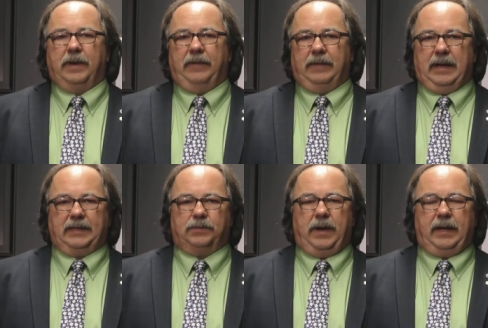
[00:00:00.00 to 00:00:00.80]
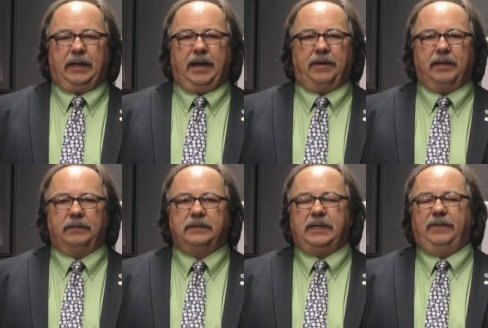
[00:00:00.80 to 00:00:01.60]
We have a nice waiting
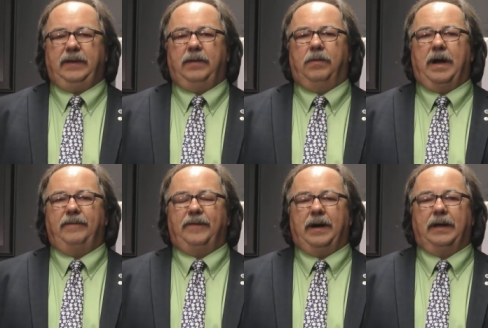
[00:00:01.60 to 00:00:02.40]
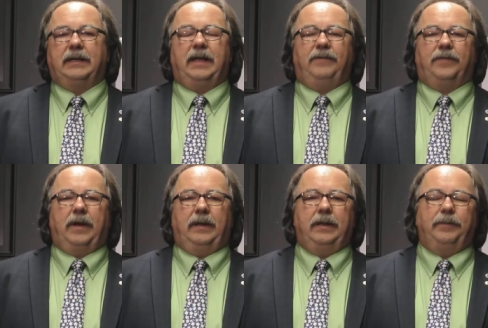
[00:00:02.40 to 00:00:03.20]
area, TV, Wi-Fi, kid-friendly,